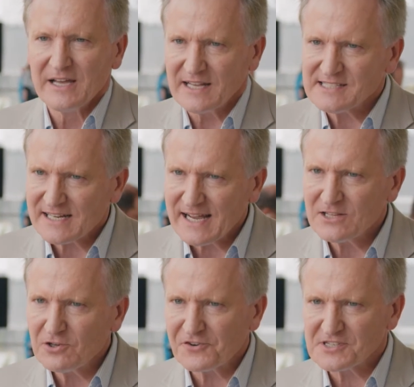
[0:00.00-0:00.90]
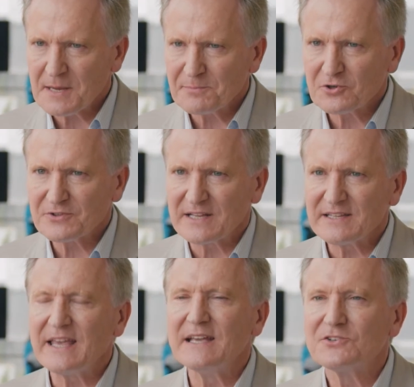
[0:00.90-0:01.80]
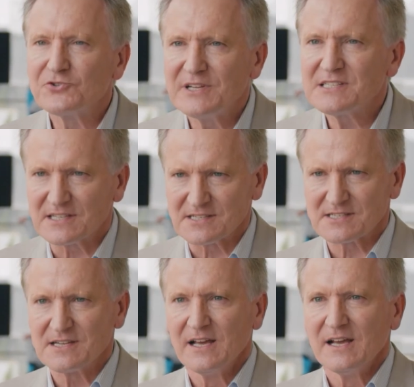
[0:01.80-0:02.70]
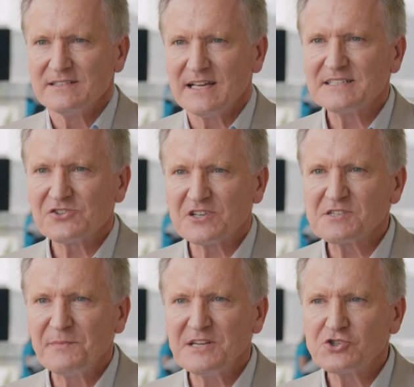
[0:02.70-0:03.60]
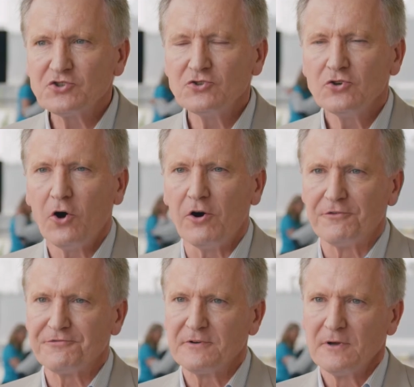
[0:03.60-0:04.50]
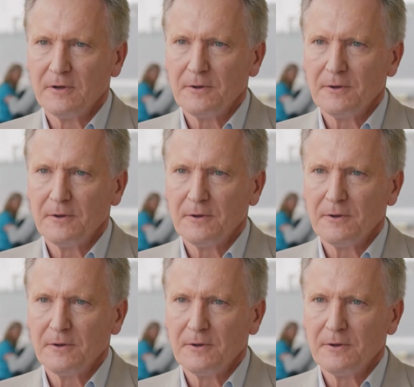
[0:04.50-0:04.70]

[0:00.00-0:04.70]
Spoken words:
It's a kind of receptor that increases the transmission of